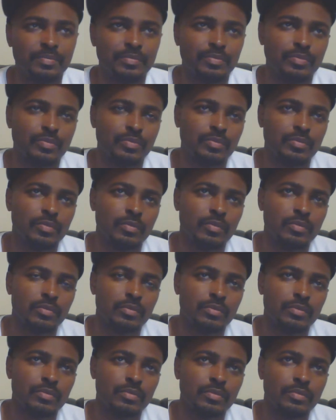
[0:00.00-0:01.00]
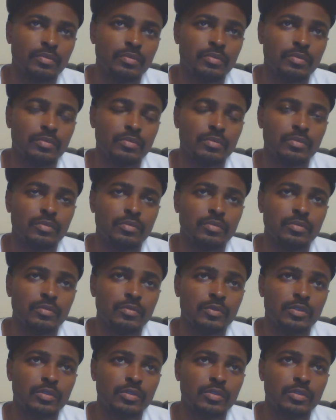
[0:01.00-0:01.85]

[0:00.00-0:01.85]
Nothing is said.